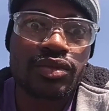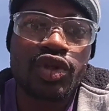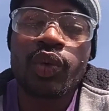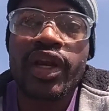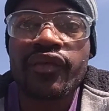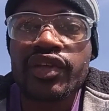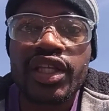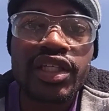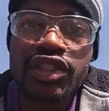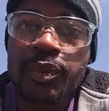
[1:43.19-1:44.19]
doing
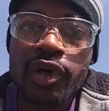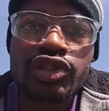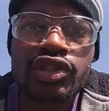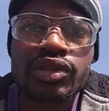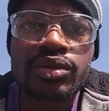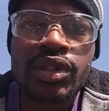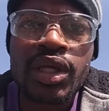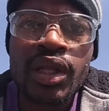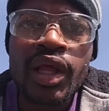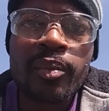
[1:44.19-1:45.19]
everything he's supposed to do,
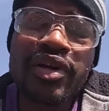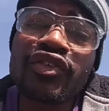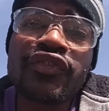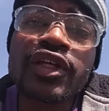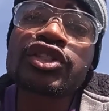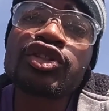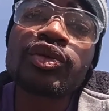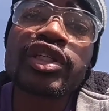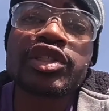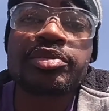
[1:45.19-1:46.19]
but you feel it's too
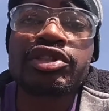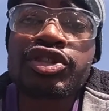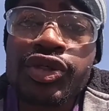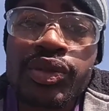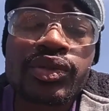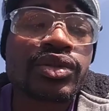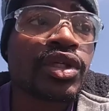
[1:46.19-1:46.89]
good to be true.